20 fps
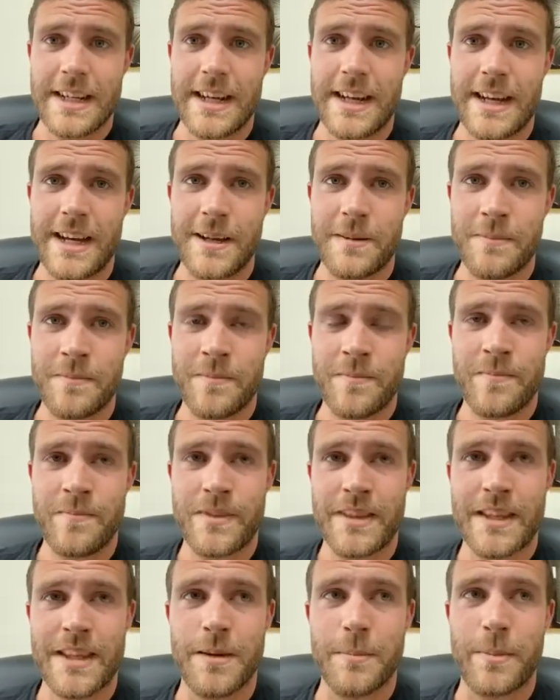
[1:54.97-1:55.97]

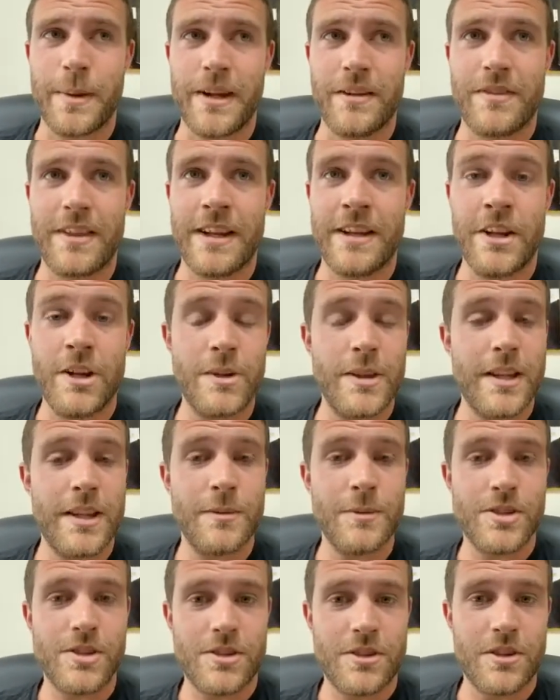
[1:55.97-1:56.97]
But if they knew that
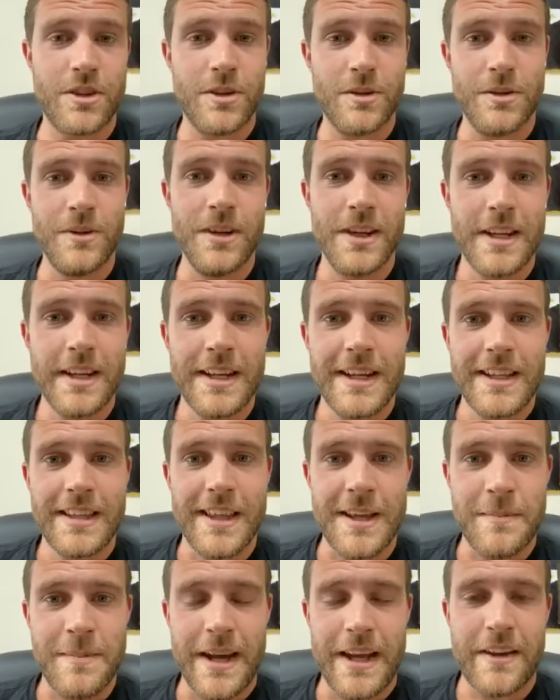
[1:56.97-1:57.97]
it was true,
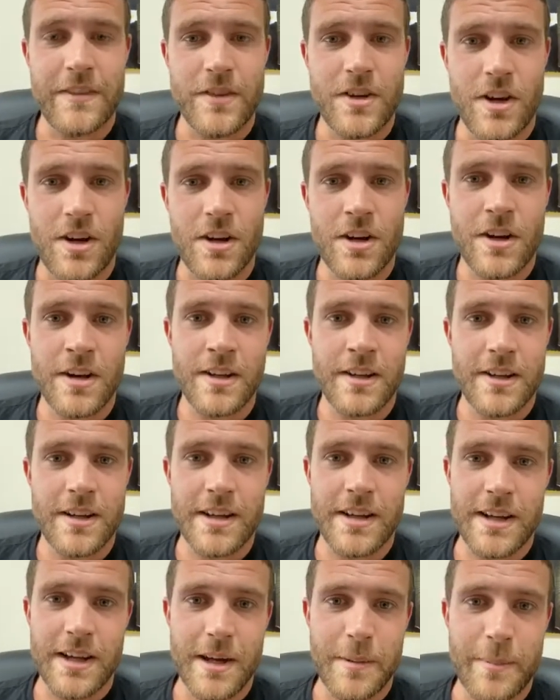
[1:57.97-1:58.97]
they may have
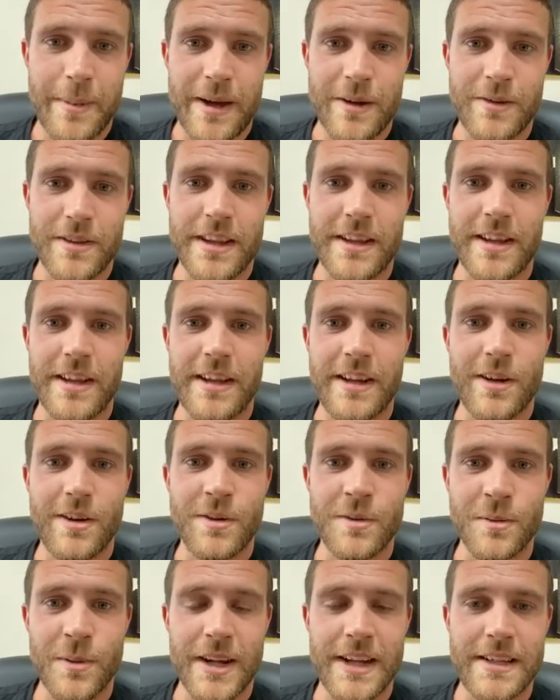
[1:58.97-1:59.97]
gone about their
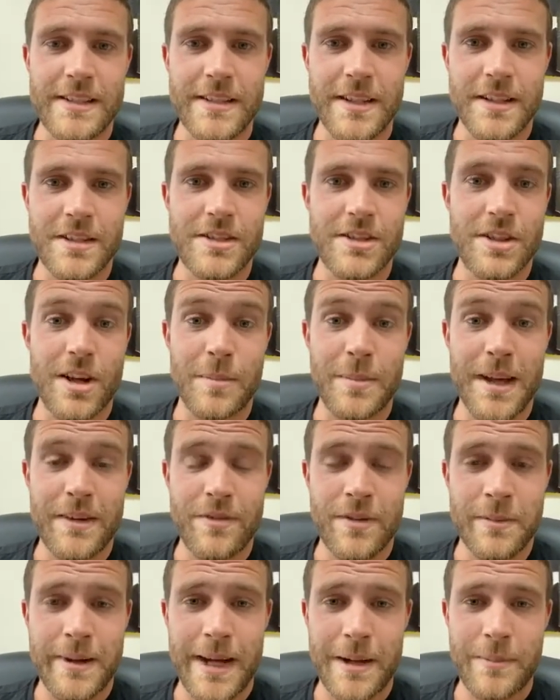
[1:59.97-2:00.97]
own ways to stop
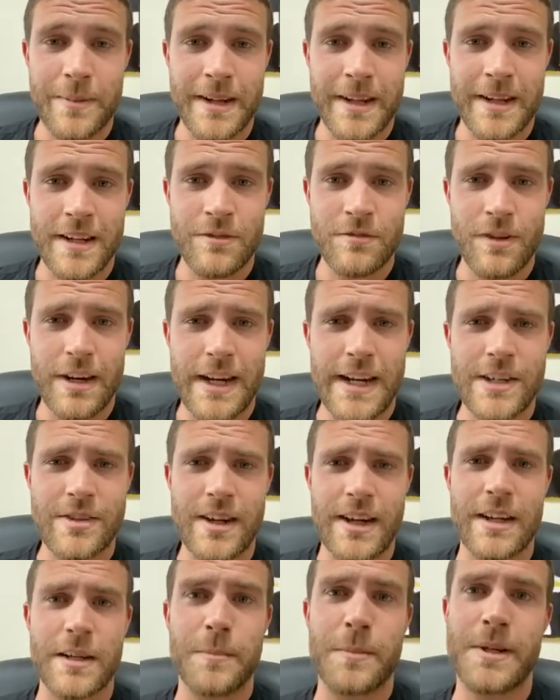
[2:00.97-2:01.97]
that from happening and really
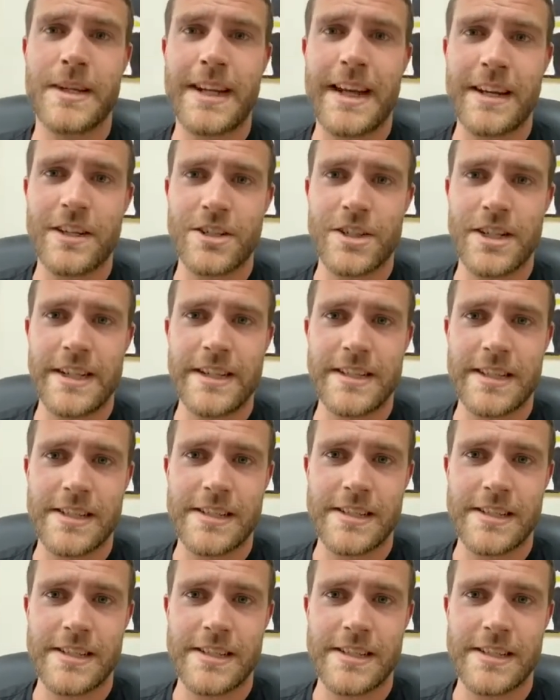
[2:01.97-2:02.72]
trying to protect Jesus.